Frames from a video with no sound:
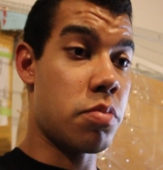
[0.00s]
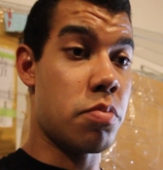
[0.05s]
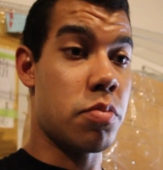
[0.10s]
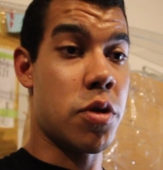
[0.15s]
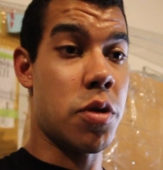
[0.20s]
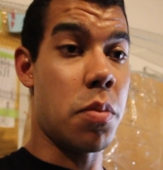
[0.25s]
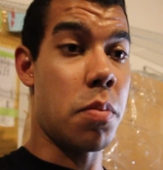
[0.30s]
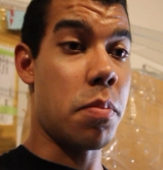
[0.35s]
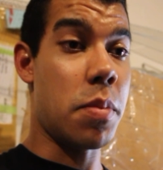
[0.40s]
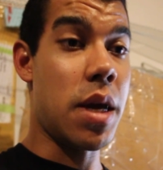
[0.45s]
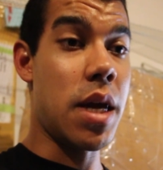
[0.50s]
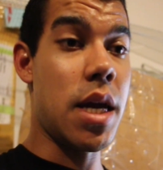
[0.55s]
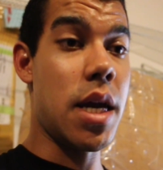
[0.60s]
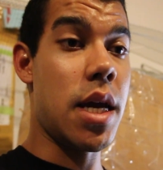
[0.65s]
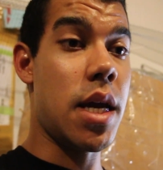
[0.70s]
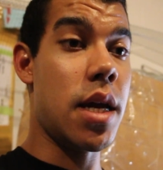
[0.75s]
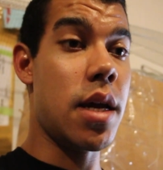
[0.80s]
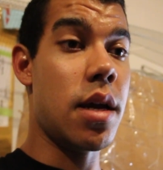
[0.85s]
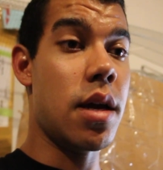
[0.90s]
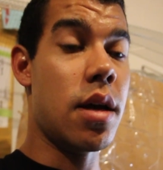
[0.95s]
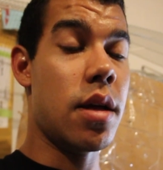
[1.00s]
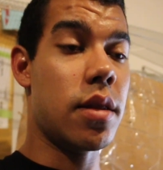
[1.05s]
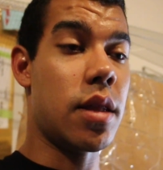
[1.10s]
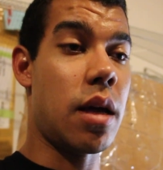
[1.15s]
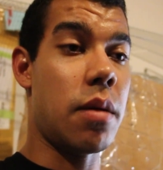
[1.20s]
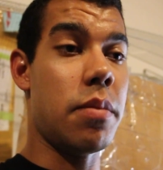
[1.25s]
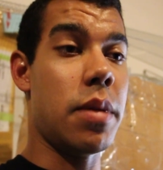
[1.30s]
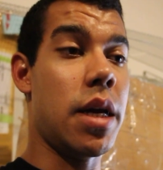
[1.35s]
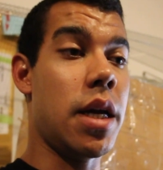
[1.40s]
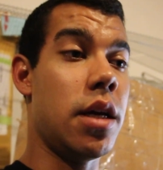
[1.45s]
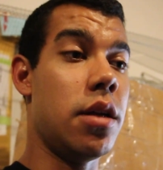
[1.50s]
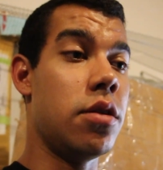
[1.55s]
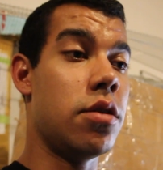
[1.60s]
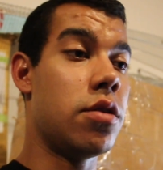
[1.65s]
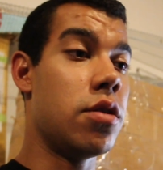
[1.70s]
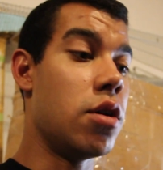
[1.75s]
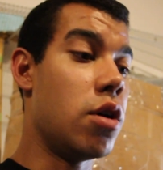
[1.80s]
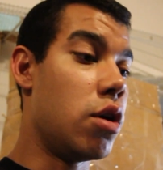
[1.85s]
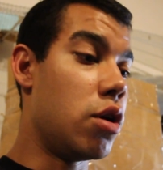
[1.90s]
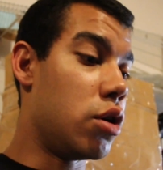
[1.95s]
to me, that
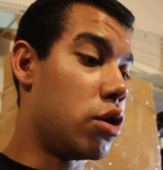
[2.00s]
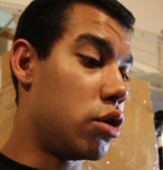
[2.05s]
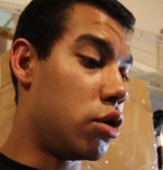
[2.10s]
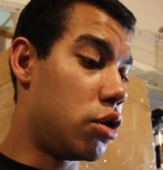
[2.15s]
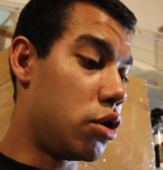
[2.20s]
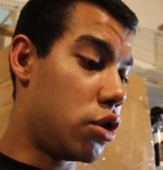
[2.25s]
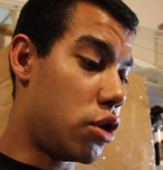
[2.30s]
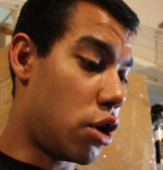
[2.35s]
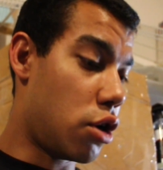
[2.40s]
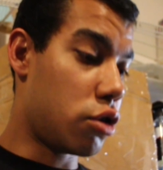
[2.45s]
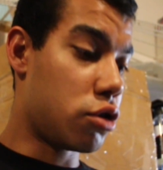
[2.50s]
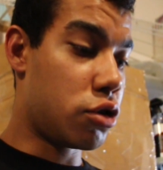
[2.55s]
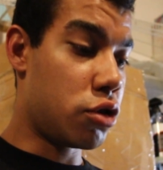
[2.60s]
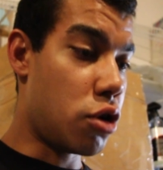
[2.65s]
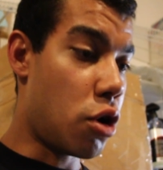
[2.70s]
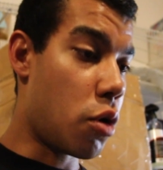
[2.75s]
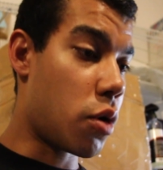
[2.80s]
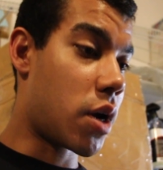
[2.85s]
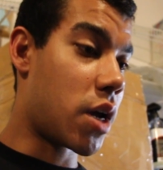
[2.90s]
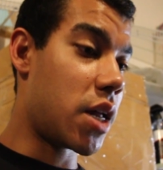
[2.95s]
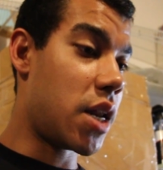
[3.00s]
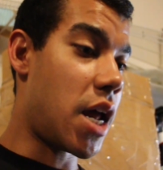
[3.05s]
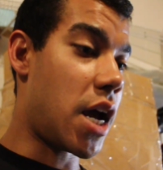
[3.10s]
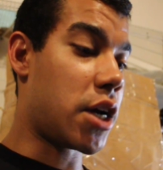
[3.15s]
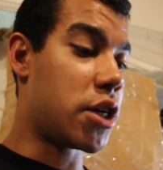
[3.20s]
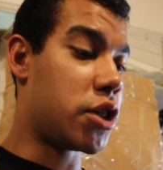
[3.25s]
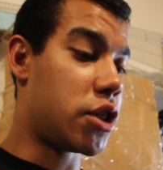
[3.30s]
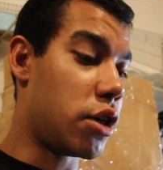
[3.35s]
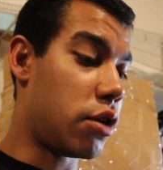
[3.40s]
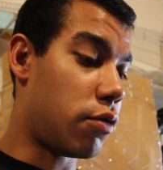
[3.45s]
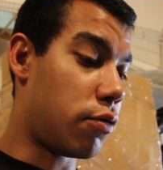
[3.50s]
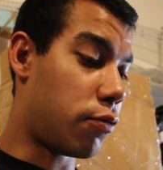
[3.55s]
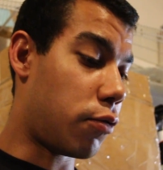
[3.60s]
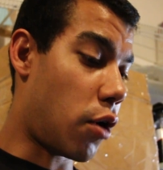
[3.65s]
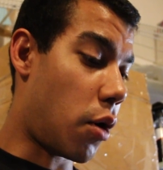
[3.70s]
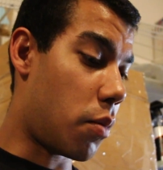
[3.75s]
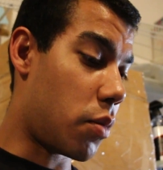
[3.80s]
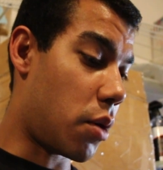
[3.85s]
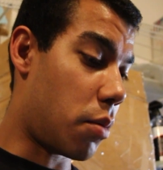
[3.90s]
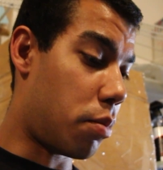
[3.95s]
means there's no connection
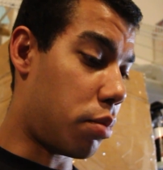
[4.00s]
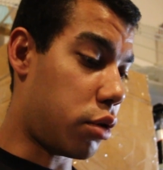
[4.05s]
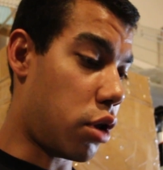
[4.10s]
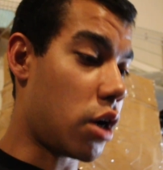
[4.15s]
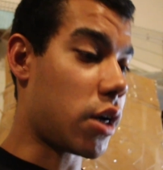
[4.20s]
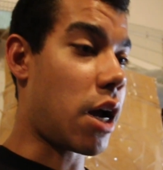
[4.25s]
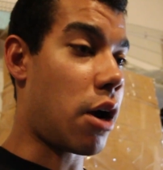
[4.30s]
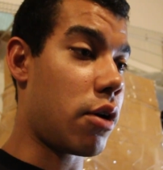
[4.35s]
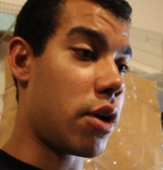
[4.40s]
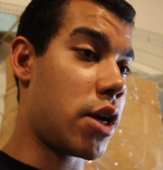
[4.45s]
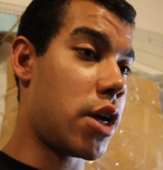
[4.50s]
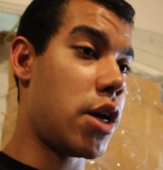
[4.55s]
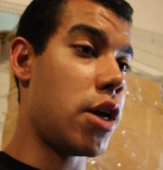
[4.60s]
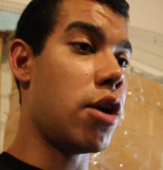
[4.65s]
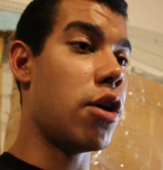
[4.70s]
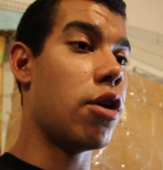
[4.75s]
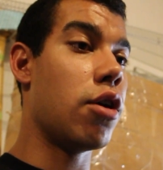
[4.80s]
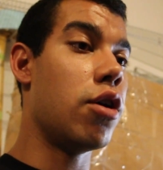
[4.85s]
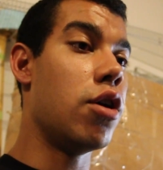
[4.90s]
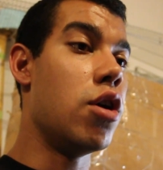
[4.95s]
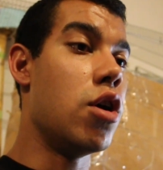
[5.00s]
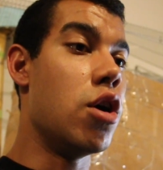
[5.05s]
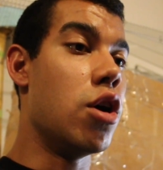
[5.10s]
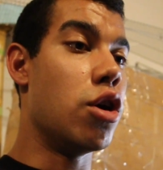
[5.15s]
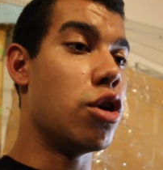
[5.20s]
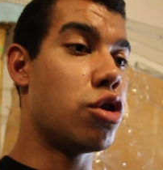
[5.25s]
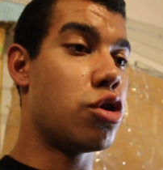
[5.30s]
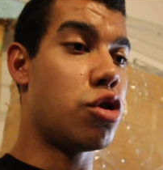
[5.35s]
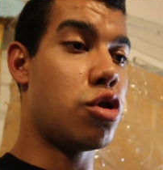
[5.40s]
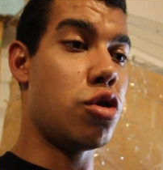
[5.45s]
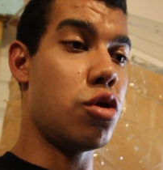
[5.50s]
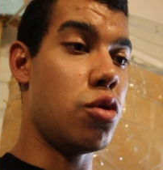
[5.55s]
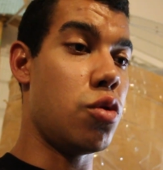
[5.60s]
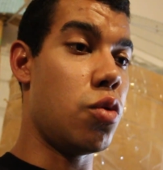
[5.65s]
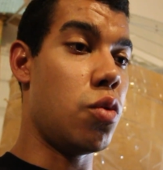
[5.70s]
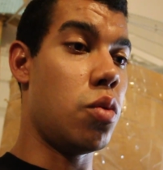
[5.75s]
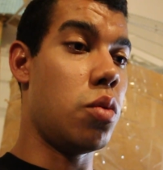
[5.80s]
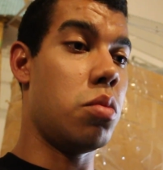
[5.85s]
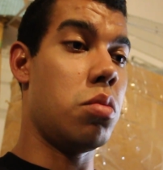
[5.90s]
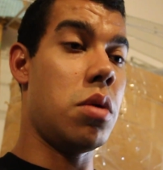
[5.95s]
from the plug out here
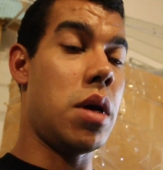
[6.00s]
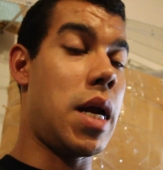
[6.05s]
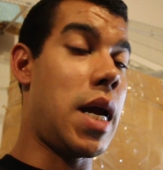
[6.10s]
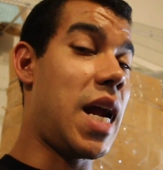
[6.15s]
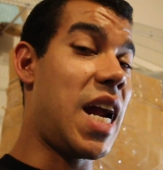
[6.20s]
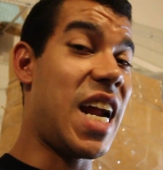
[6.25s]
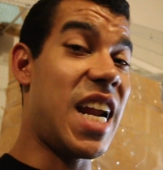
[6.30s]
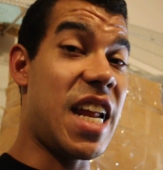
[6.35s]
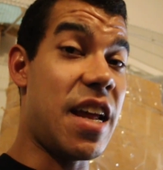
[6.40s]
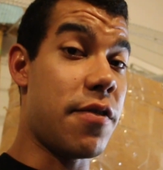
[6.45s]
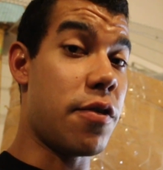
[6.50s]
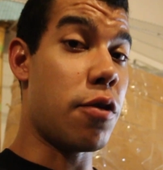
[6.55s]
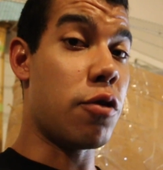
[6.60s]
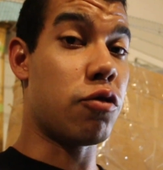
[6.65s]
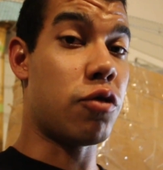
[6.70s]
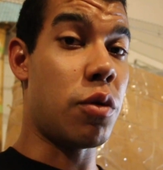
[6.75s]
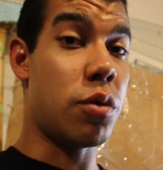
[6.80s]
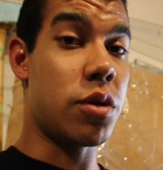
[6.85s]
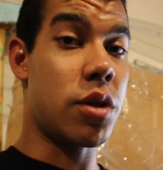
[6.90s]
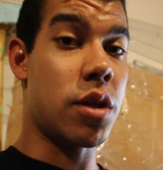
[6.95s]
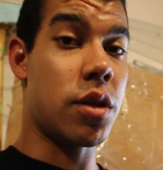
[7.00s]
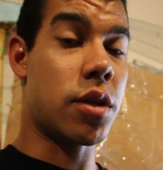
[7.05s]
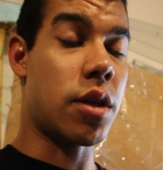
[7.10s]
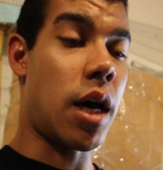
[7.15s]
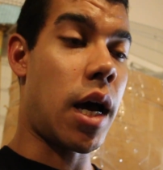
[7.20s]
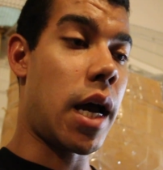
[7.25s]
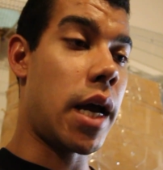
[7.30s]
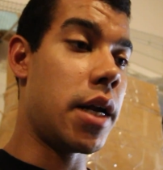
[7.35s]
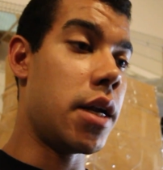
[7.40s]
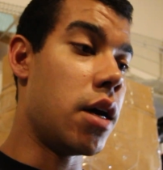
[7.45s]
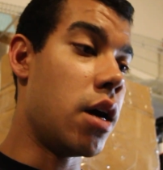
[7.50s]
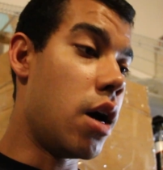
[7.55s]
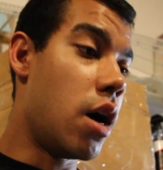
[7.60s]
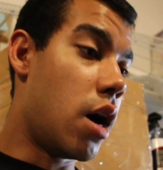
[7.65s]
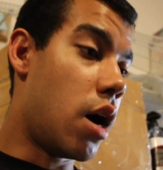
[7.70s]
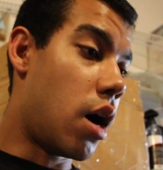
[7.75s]
to any of those grooves inside.